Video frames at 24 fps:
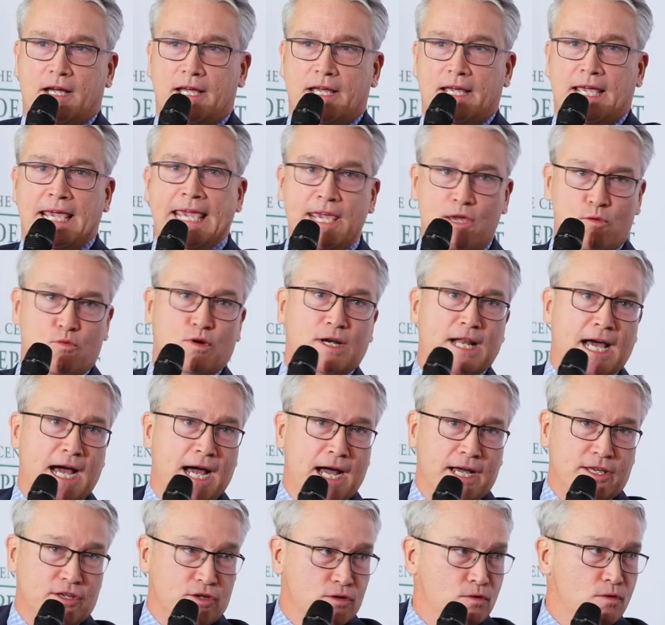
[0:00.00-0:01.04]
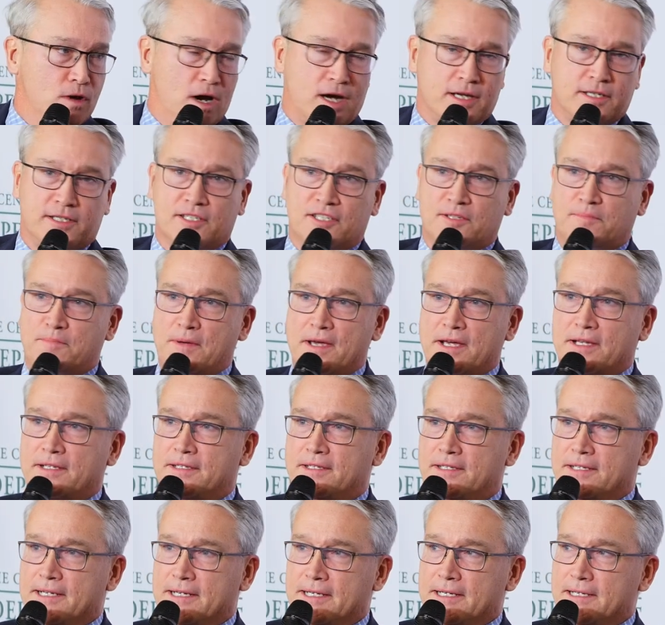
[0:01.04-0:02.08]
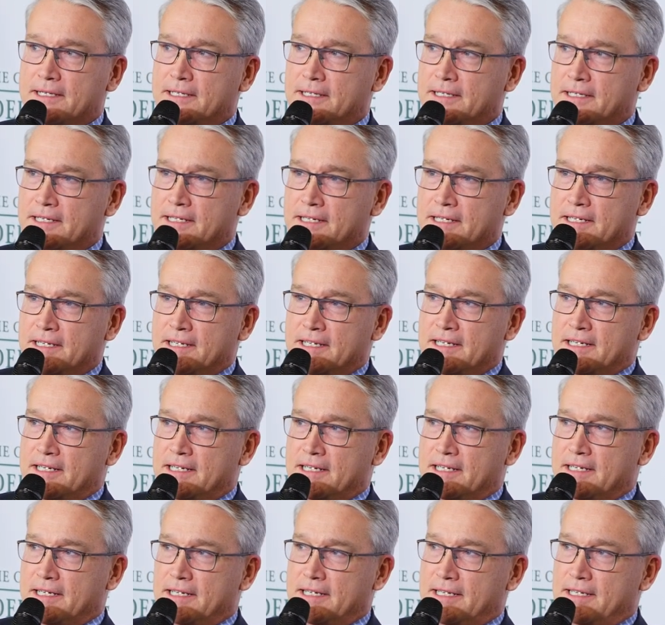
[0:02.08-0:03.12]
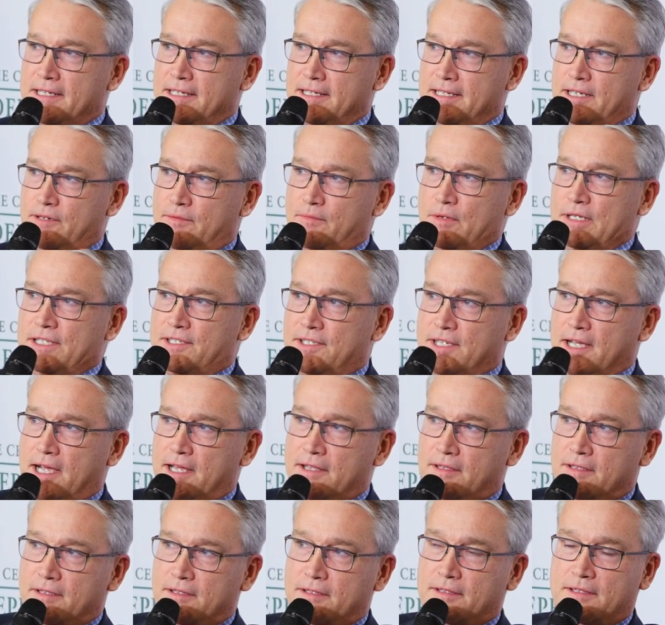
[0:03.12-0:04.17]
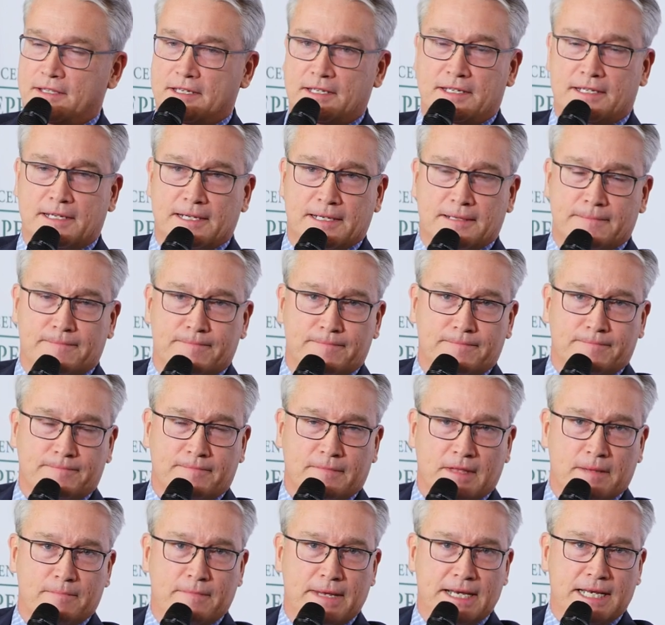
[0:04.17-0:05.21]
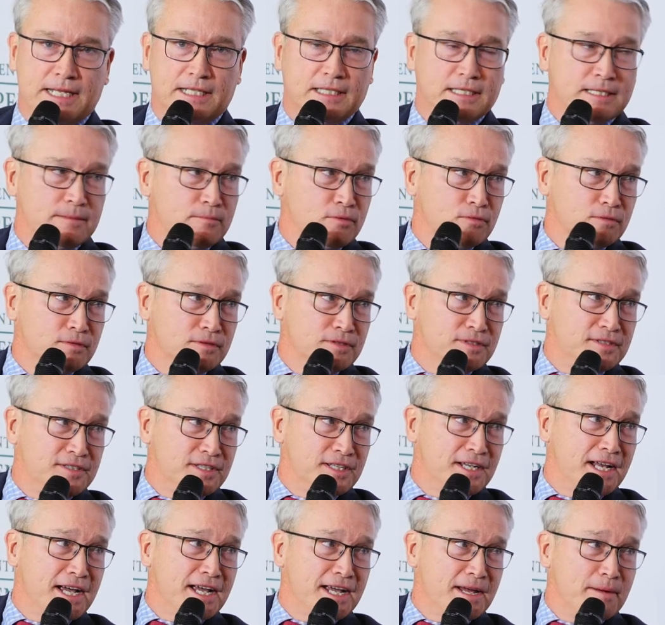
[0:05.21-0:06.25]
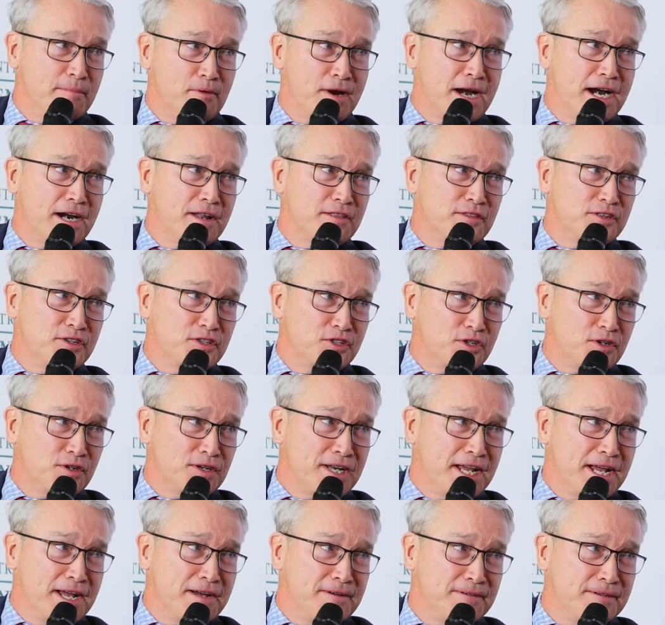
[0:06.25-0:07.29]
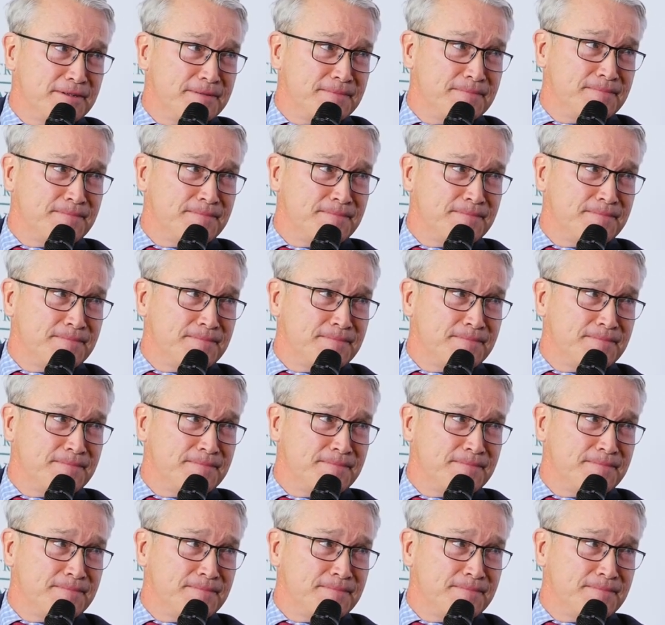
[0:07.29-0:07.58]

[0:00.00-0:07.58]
he would argue, I suspect, he would say that the many Liberals today are browner than John Howard